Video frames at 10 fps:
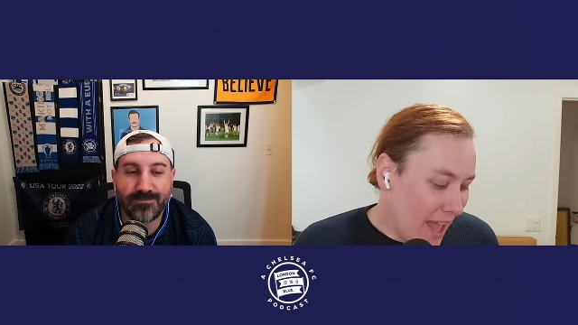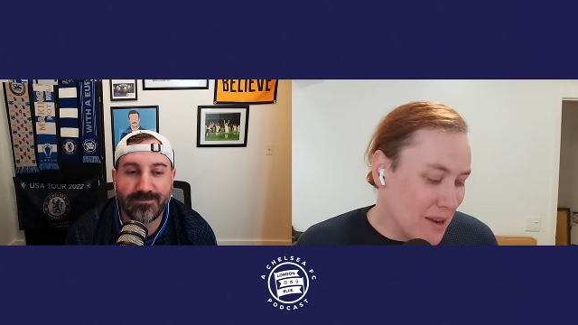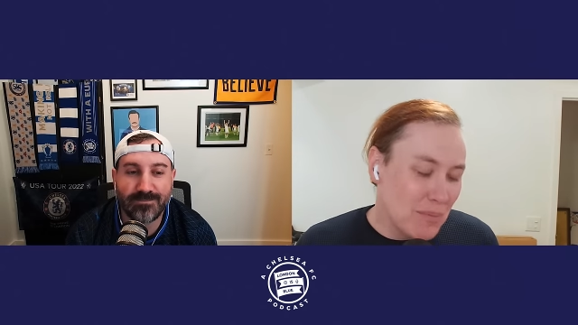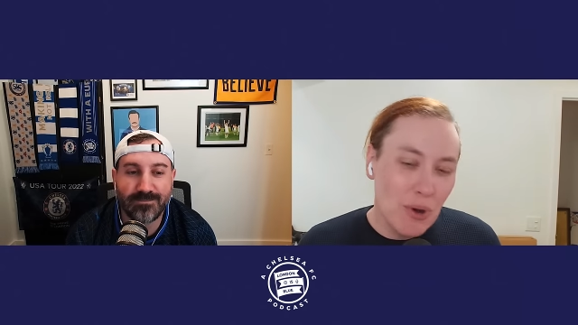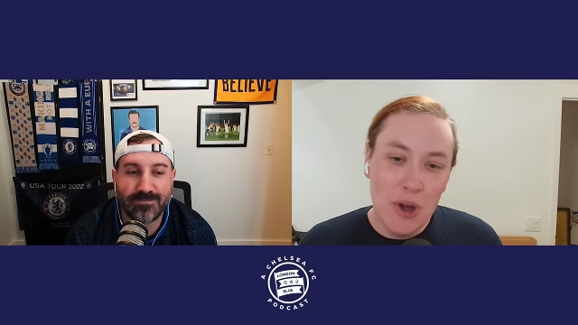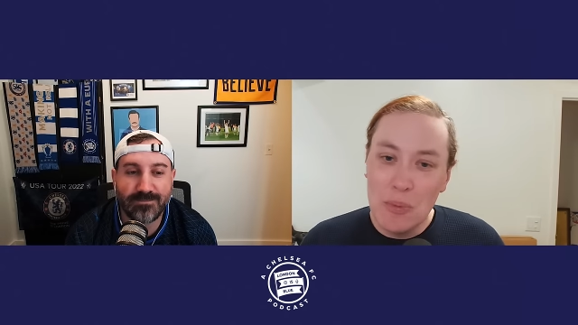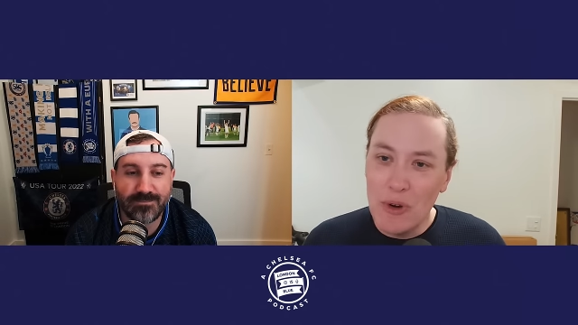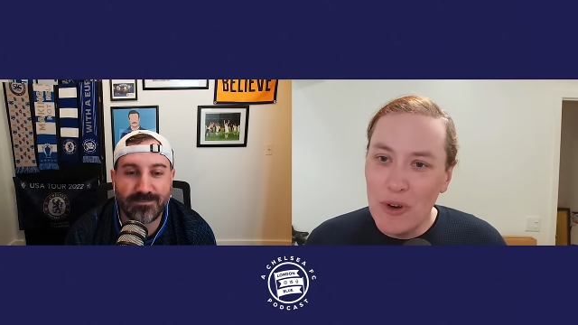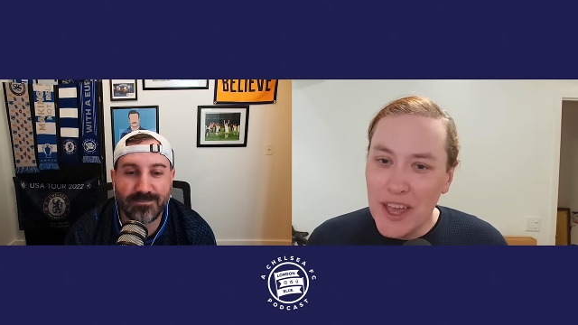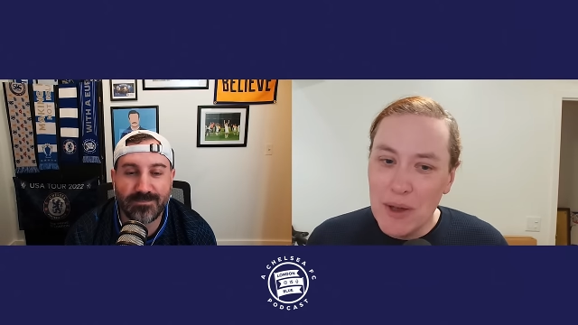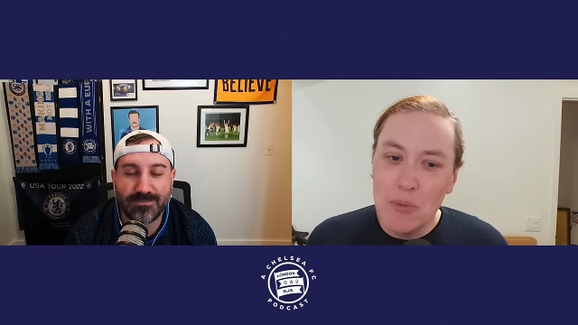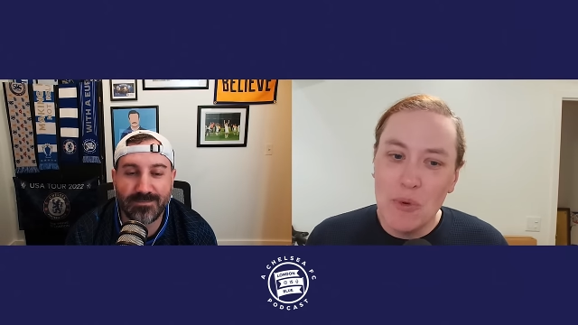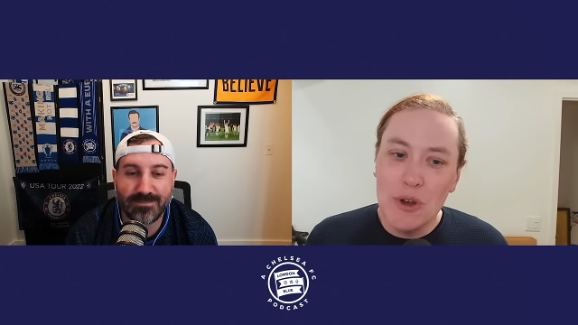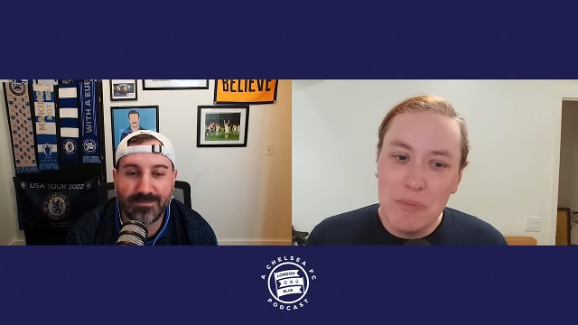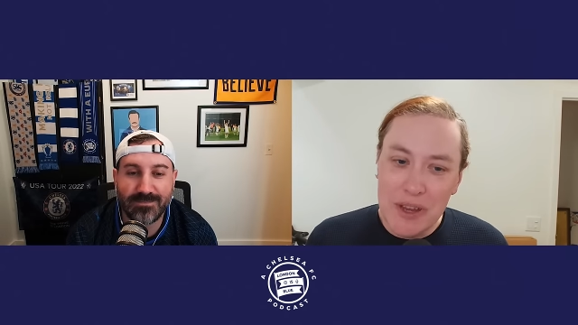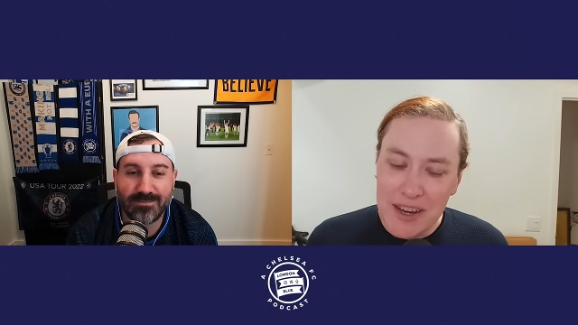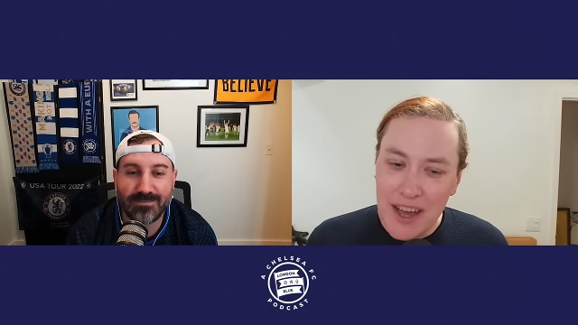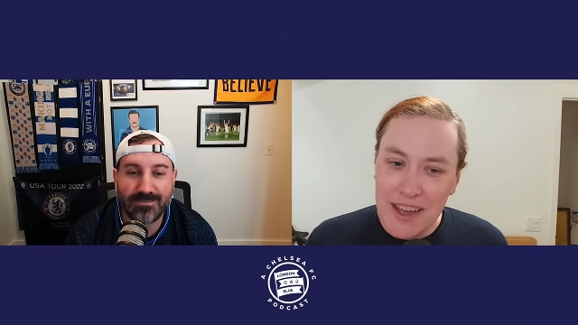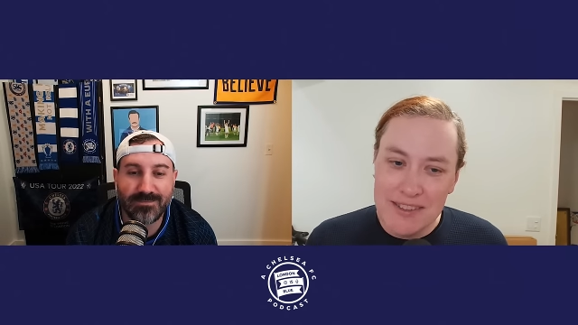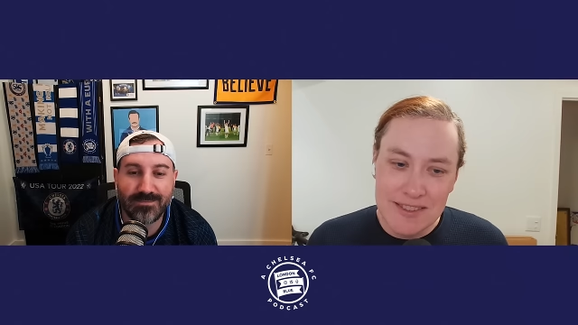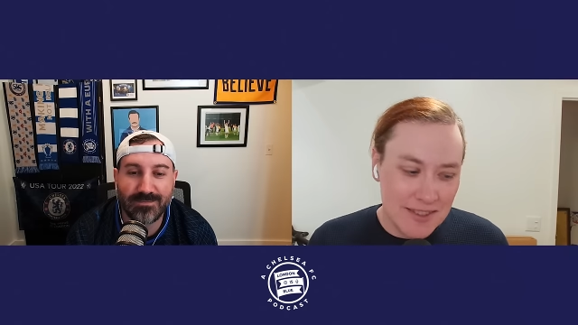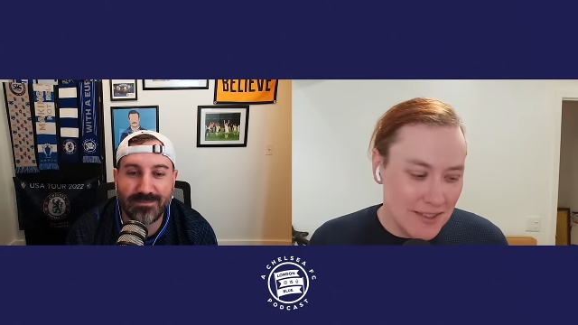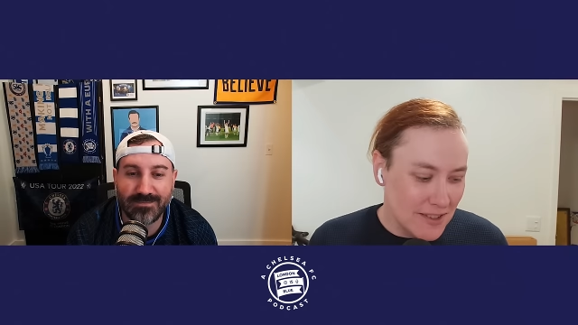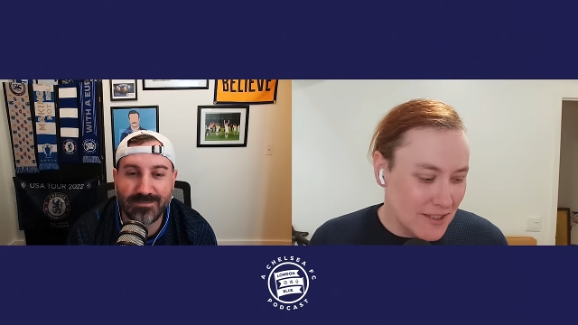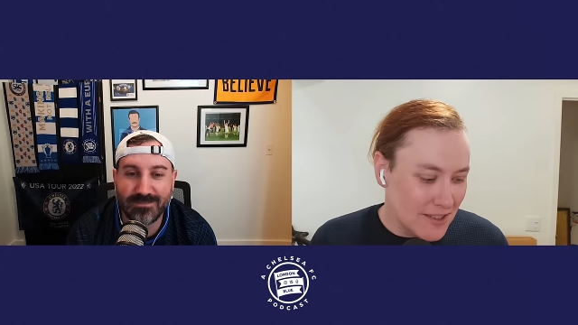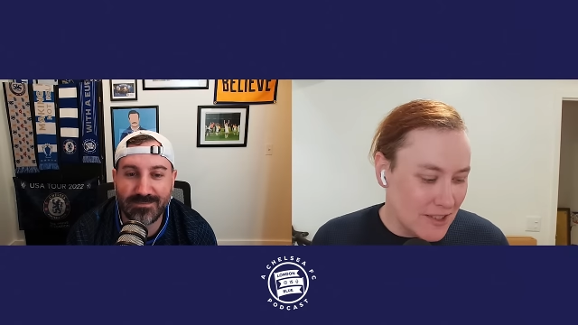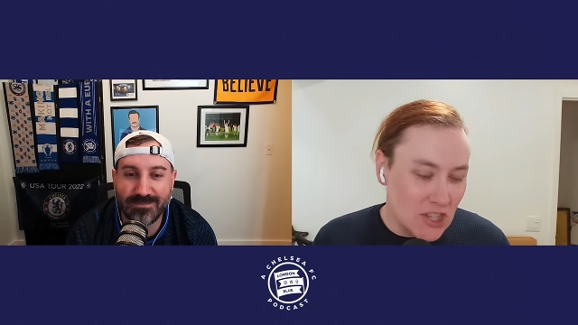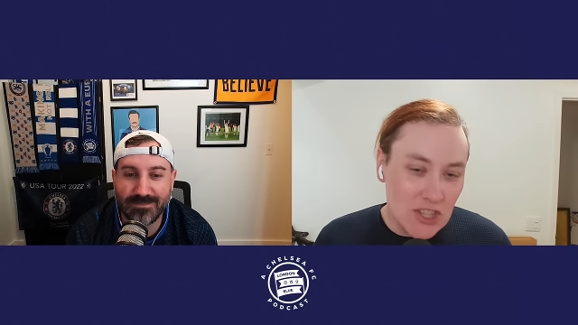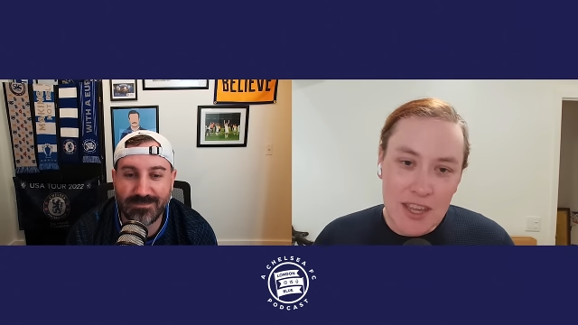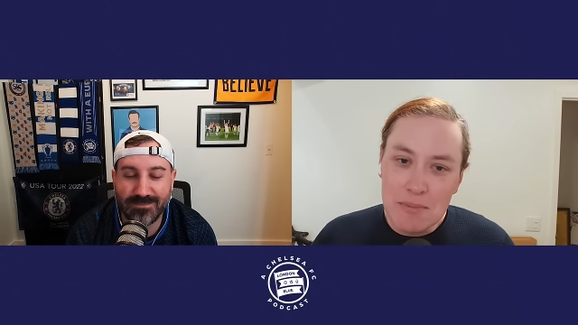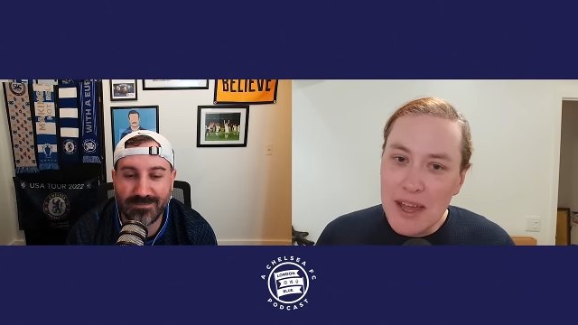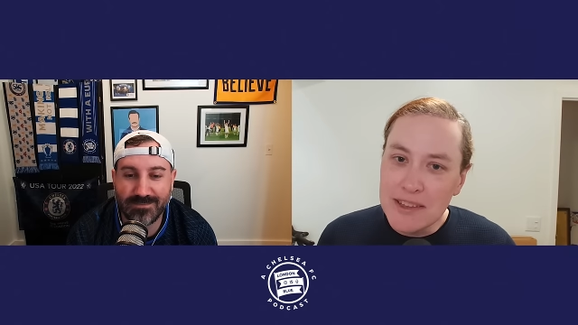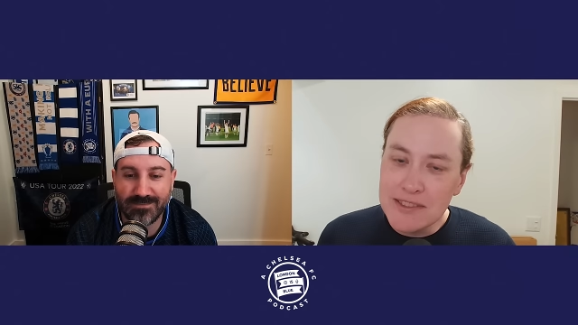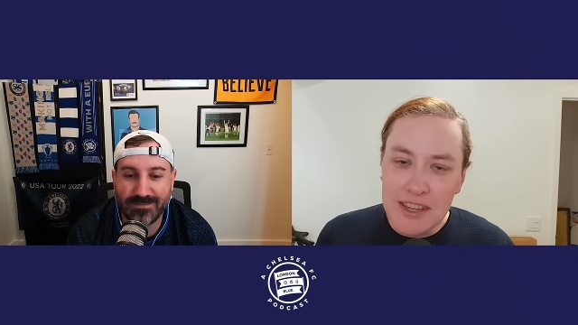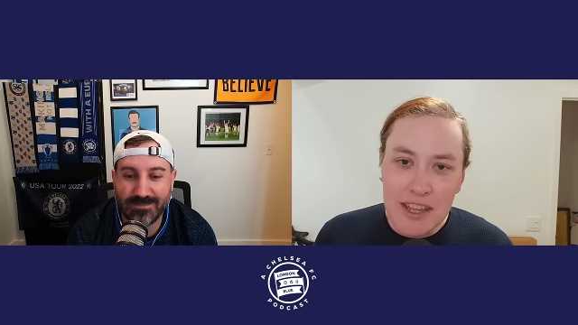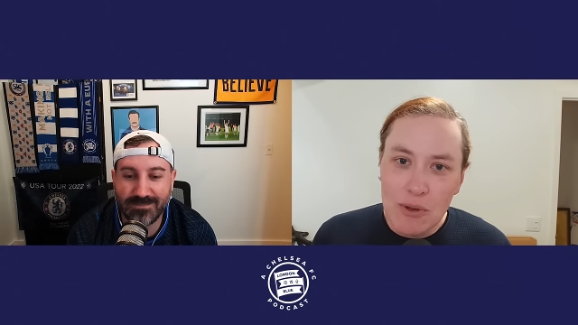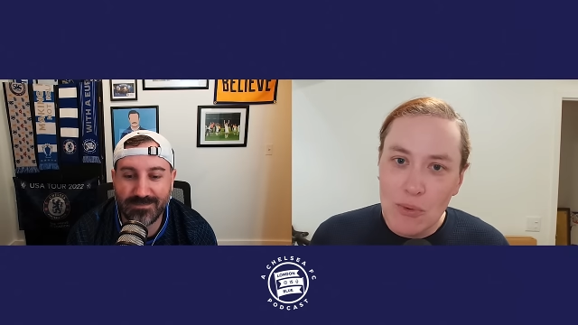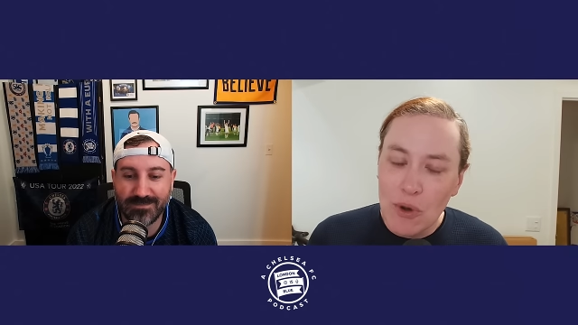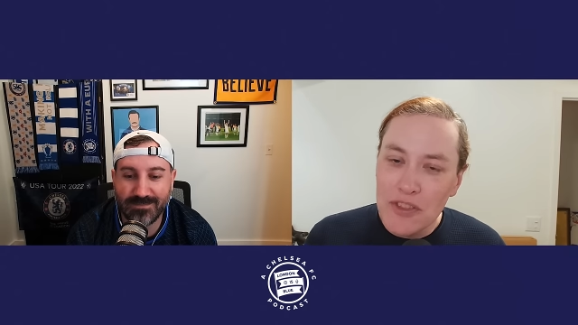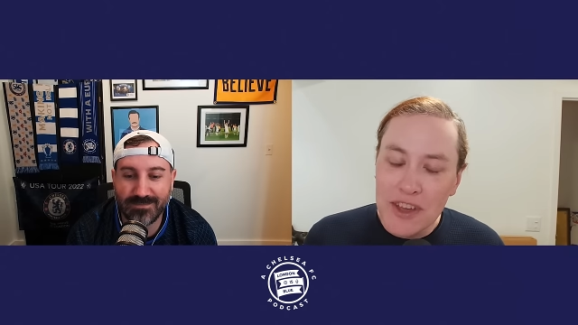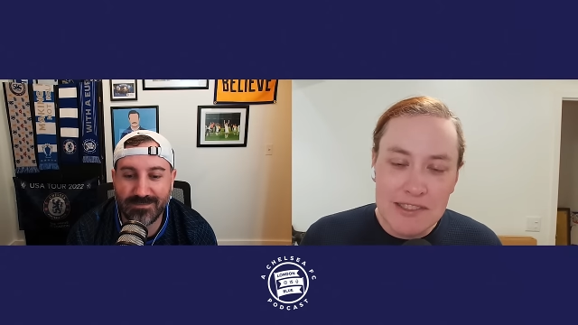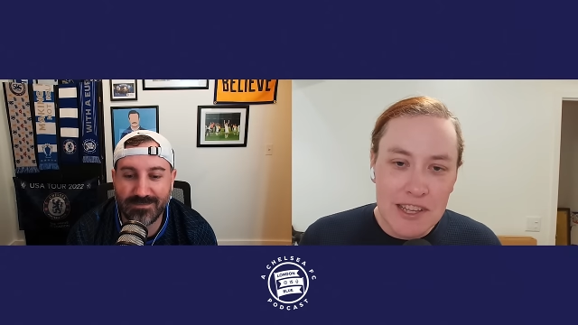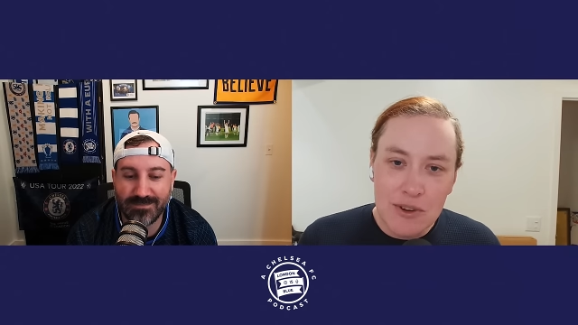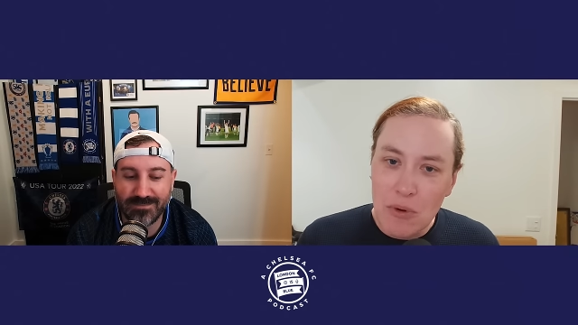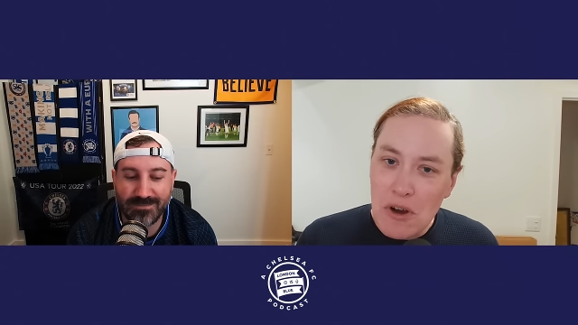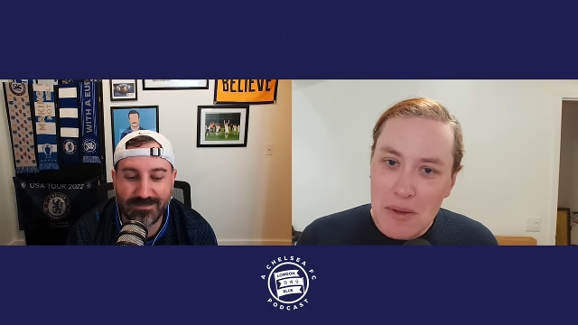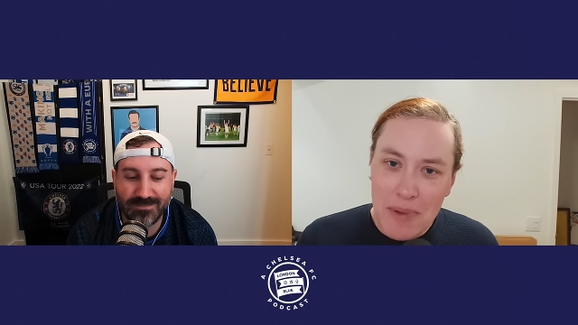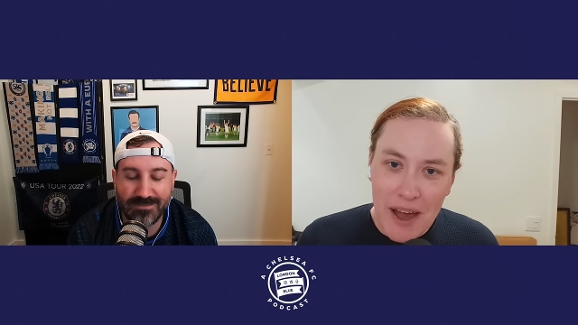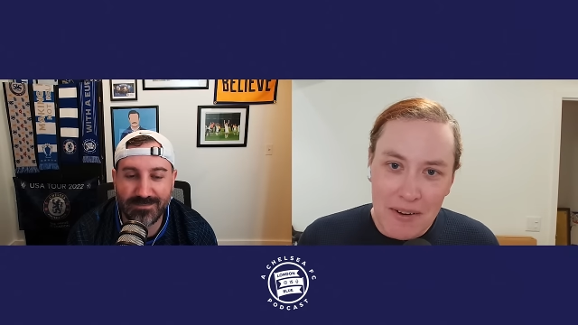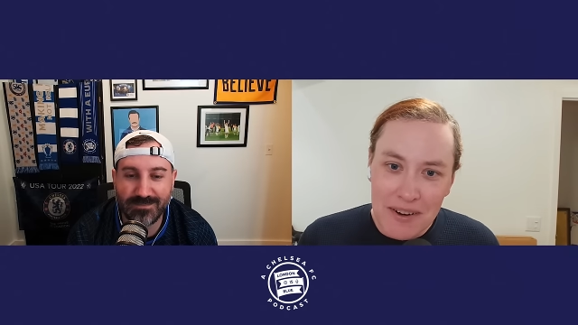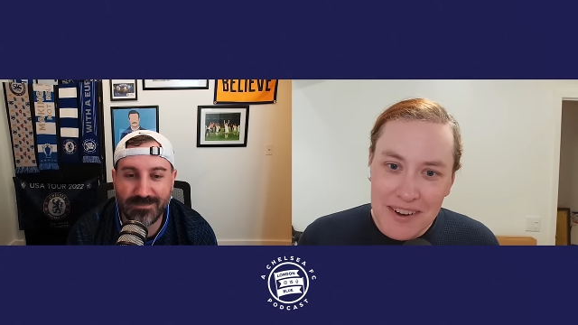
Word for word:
Speaker 1: And boy, oh boy, it would be nice to just give Man City one less thing to worry about